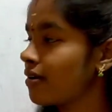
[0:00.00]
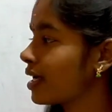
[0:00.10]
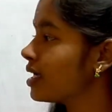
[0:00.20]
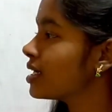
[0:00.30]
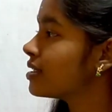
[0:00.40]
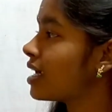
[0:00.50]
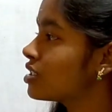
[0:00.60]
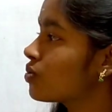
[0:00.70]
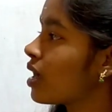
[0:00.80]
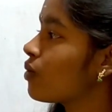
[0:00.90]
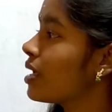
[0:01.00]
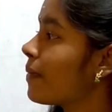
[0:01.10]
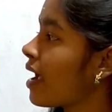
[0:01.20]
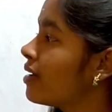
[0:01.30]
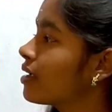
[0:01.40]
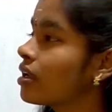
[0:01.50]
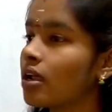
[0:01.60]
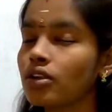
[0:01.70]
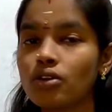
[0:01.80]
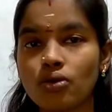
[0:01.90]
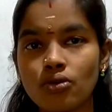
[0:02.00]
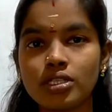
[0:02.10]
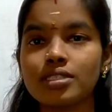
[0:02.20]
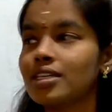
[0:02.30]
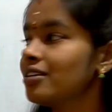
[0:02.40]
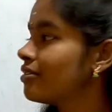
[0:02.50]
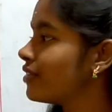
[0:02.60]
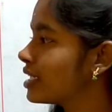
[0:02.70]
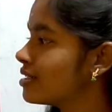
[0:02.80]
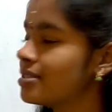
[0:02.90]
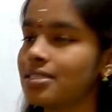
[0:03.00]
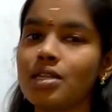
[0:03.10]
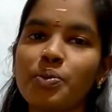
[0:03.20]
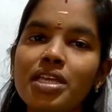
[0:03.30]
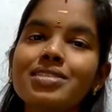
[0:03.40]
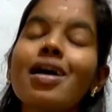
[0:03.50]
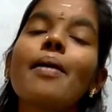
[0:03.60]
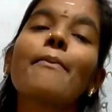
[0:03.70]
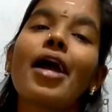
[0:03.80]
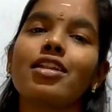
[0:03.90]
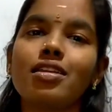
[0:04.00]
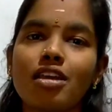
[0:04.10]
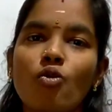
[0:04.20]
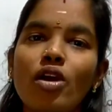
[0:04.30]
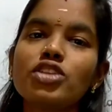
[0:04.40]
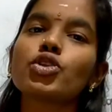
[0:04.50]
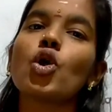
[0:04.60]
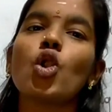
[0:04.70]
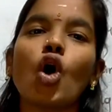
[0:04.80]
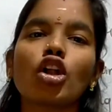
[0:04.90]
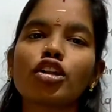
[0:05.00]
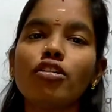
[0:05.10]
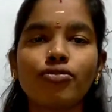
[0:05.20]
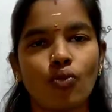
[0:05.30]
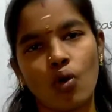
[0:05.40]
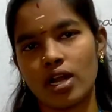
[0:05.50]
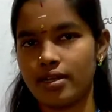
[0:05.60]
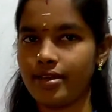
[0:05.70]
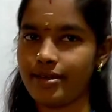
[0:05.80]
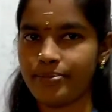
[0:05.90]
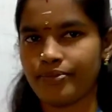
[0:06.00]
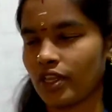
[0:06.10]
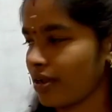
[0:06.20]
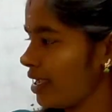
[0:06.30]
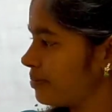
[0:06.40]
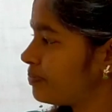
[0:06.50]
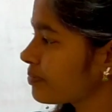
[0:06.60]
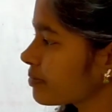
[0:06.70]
Okay, that's why paddy cannot grow in the winter season, means paddy requires lot of water. Okay.